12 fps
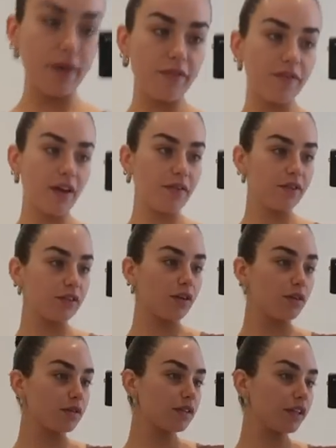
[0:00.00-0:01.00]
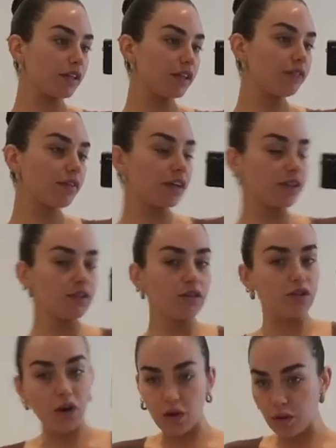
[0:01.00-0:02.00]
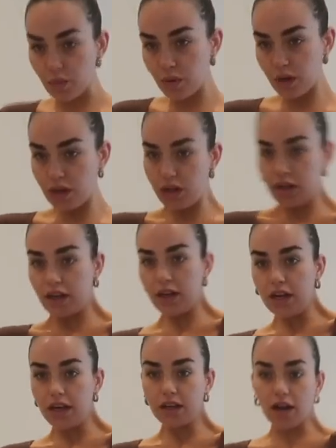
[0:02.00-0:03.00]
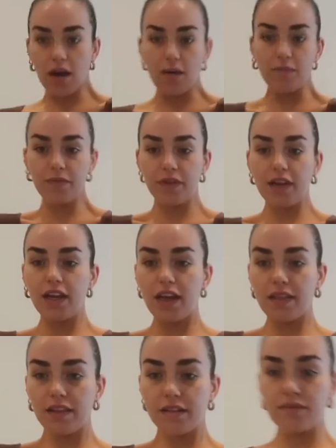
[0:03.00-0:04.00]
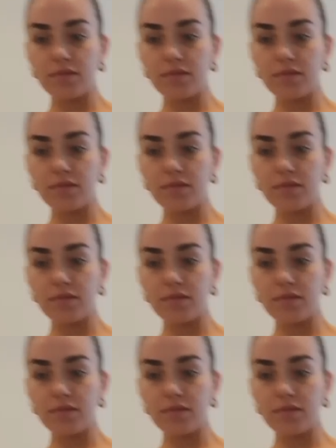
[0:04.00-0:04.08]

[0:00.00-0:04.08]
my favorite long sleeve. Like, it's so comfy and the